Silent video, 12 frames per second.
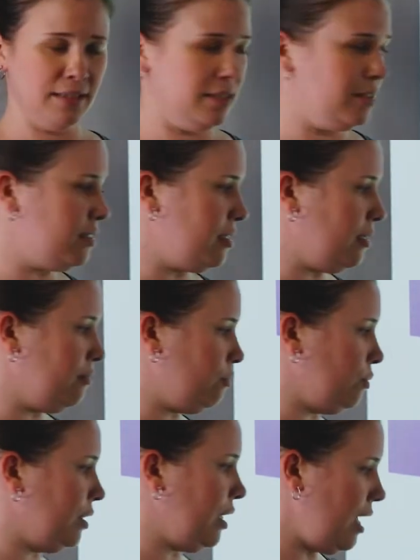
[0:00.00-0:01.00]
instead of
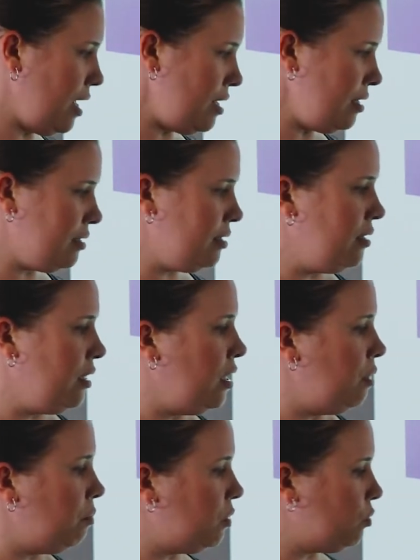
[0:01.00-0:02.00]
18,
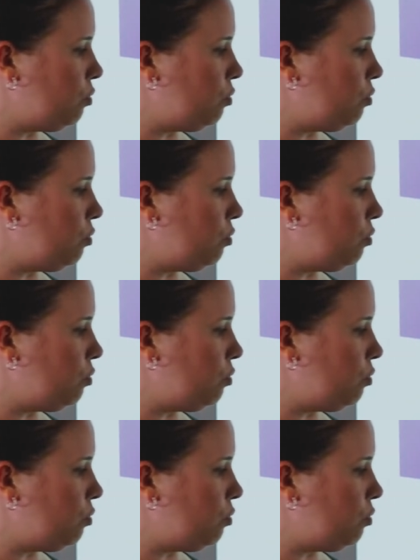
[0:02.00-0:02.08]
but the